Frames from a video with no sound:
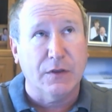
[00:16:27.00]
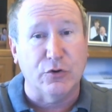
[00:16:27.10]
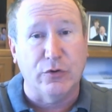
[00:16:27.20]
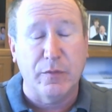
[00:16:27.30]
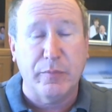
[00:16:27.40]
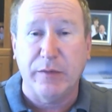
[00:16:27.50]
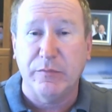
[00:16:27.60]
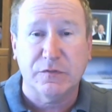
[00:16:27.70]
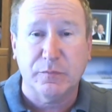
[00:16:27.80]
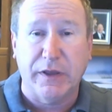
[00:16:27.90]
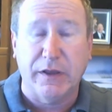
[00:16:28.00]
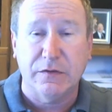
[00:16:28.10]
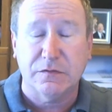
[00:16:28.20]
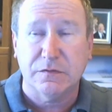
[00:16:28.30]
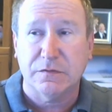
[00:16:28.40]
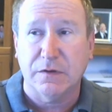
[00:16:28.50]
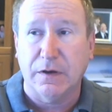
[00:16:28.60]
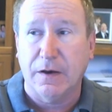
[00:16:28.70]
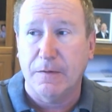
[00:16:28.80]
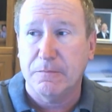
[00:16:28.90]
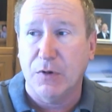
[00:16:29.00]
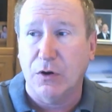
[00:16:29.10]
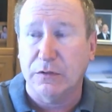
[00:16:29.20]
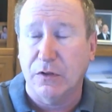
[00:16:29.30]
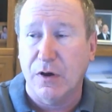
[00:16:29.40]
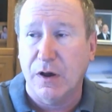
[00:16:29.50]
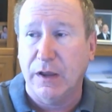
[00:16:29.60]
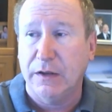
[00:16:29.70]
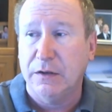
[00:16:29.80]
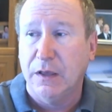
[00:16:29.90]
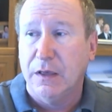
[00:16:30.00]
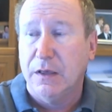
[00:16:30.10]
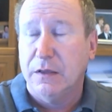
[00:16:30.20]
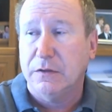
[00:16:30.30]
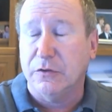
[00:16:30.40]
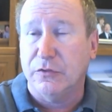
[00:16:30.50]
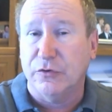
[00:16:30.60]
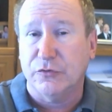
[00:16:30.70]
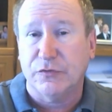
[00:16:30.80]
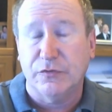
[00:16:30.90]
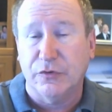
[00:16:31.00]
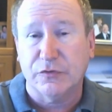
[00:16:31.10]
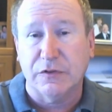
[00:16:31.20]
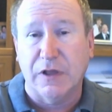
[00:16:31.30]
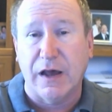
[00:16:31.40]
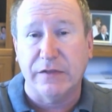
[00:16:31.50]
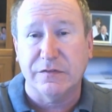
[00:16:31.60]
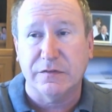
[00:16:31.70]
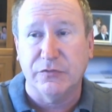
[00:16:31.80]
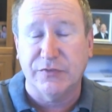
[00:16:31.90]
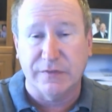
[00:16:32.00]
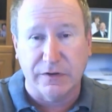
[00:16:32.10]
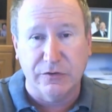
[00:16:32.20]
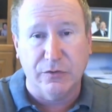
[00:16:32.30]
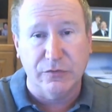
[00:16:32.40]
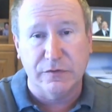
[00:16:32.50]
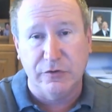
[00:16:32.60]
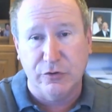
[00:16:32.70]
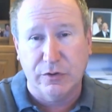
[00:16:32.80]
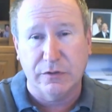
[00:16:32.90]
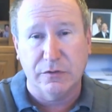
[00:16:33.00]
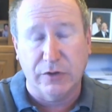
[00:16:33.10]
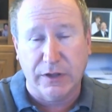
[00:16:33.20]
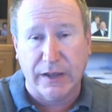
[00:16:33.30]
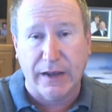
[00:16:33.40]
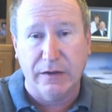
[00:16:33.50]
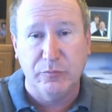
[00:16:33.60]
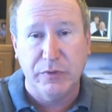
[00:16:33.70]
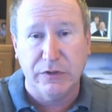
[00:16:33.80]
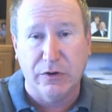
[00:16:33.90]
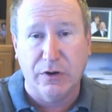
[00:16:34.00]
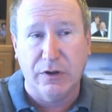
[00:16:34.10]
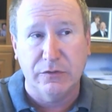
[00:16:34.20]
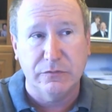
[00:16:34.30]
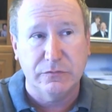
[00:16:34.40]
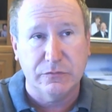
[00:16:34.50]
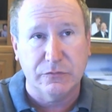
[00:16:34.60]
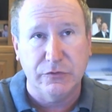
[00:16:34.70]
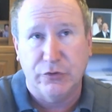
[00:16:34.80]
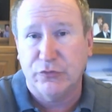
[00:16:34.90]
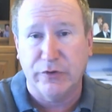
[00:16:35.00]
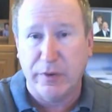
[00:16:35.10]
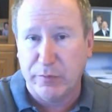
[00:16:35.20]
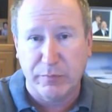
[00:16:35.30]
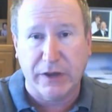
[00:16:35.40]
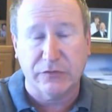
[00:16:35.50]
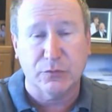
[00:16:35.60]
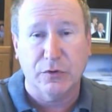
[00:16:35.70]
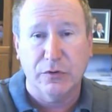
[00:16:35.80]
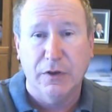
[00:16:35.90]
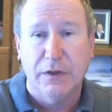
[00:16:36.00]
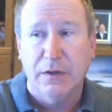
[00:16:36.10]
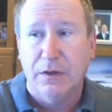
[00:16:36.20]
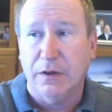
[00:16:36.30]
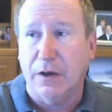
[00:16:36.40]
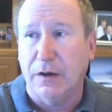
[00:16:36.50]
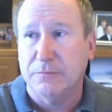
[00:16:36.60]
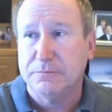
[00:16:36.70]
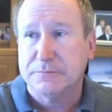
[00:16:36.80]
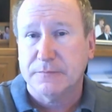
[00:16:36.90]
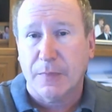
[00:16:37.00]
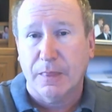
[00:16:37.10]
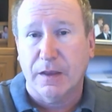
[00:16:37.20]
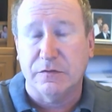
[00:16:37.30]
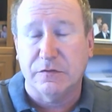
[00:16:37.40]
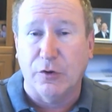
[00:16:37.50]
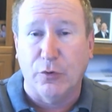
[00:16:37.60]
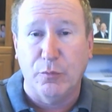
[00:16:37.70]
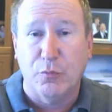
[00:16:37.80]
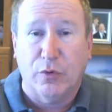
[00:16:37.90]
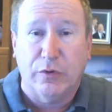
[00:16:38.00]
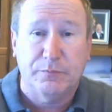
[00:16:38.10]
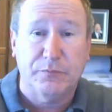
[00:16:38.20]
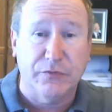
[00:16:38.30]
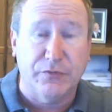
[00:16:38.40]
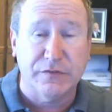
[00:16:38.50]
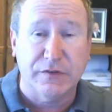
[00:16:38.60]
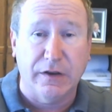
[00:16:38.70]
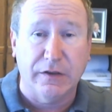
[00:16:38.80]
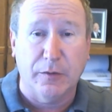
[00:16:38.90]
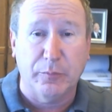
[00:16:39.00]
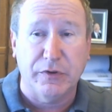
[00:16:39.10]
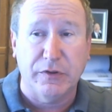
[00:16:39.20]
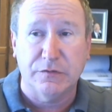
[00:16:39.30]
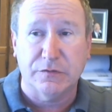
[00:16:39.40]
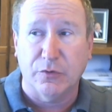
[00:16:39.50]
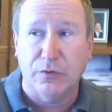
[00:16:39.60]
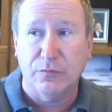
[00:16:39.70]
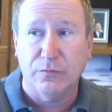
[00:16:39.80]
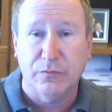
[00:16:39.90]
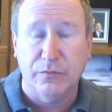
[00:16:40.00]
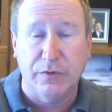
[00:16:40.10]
in the payment space online, there's lots of signals that you can look at beyond username and password. And so the more sophisticated companies are